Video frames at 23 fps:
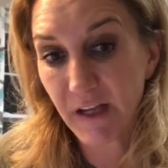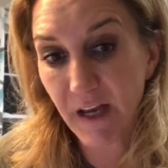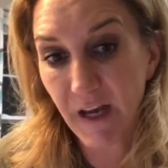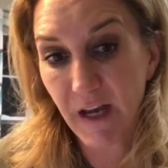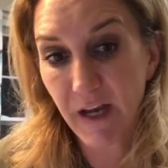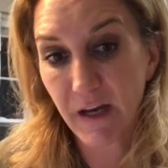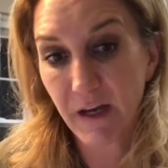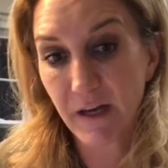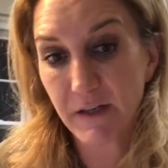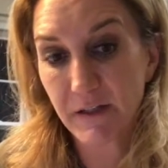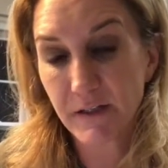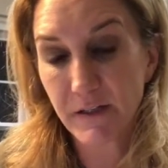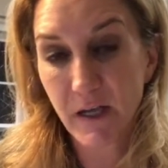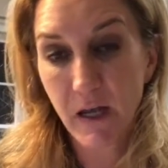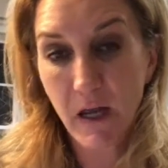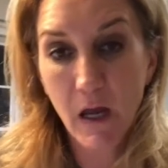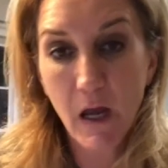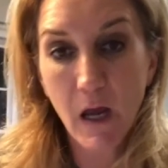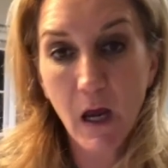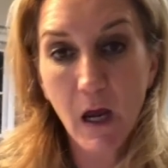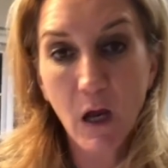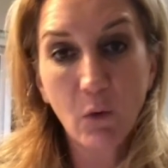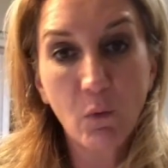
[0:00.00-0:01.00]
and
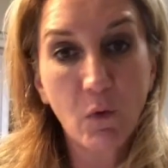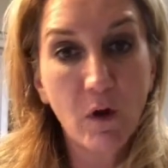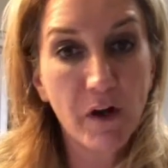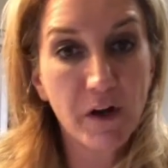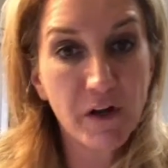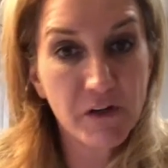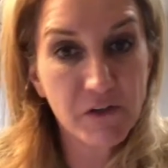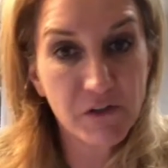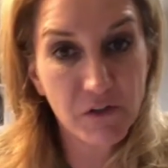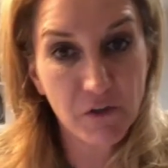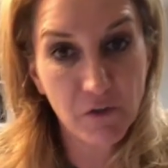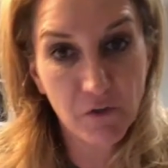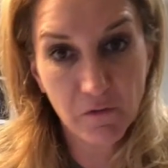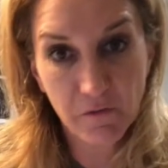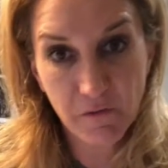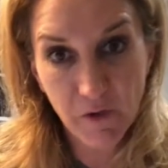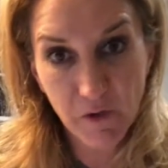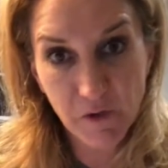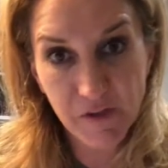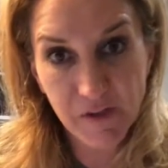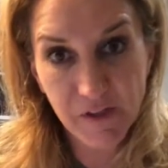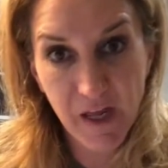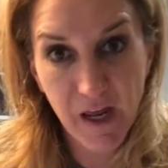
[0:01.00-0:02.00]
I wanted to
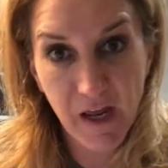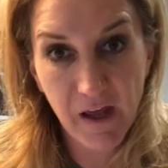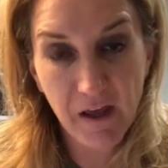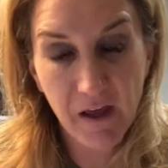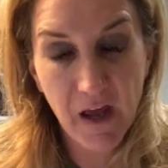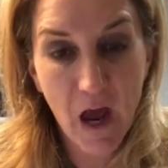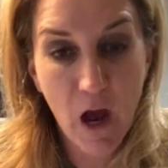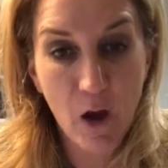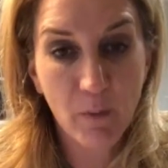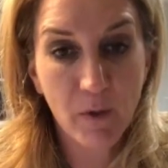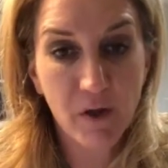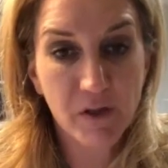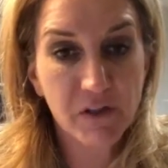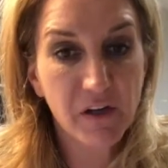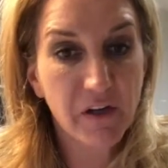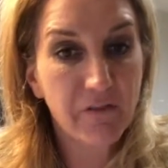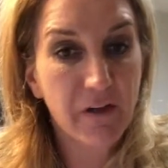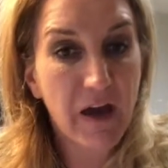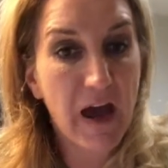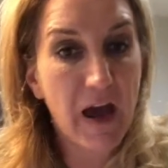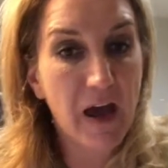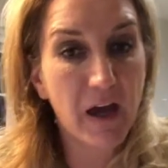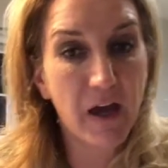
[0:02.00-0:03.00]
first say how much
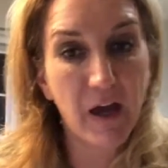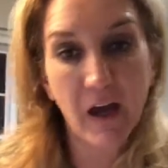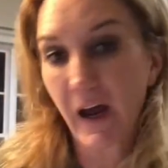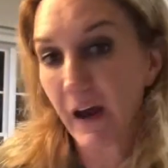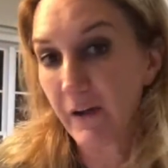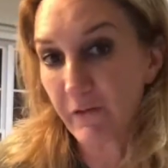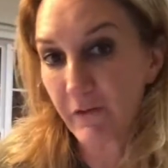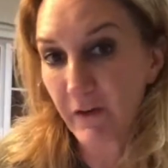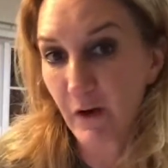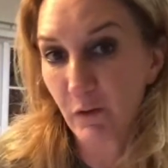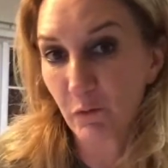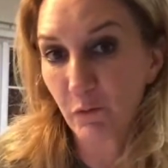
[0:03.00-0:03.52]
I've